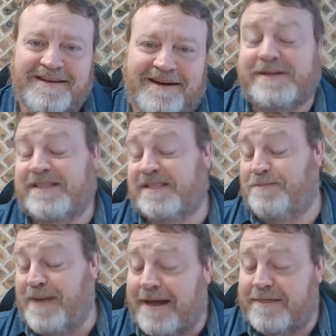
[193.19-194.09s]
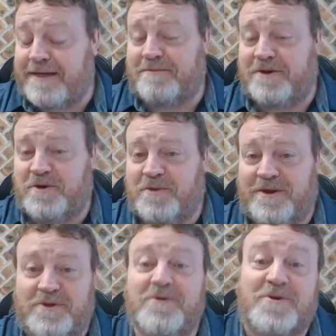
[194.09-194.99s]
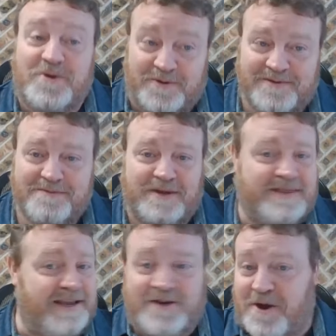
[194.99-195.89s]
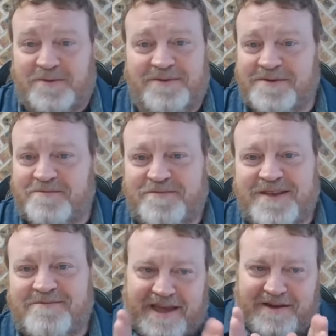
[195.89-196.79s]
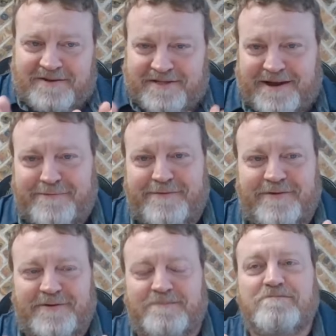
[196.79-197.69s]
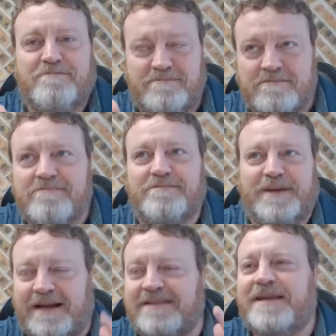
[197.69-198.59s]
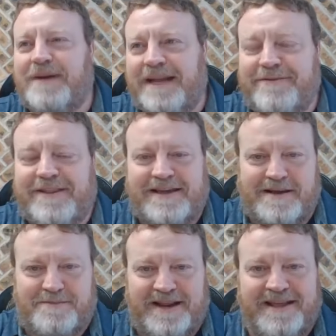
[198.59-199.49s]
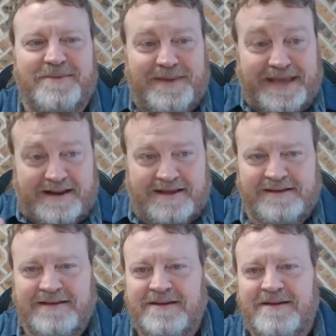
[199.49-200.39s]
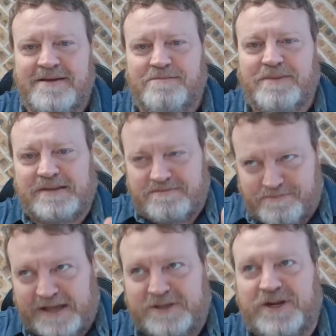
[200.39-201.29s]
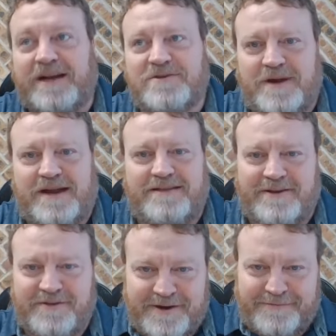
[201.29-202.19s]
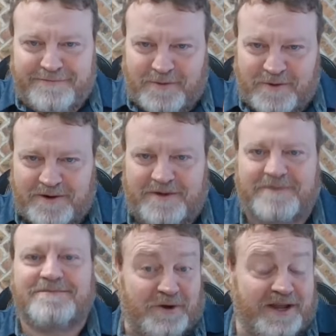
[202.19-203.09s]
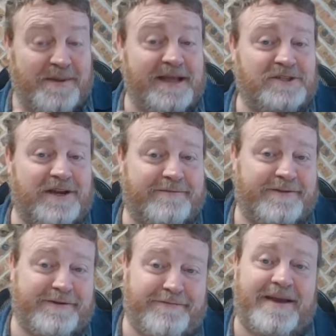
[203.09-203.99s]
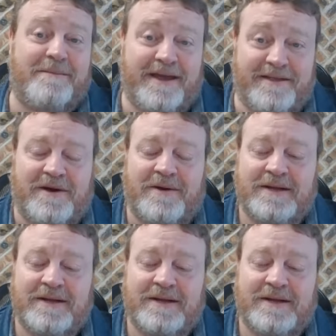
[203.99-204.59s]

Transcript: you expect them to do what you do, but they don't. They are there because they believe in the company at the beginning, but paychecks, right? They're there for earning a paycheck for their family,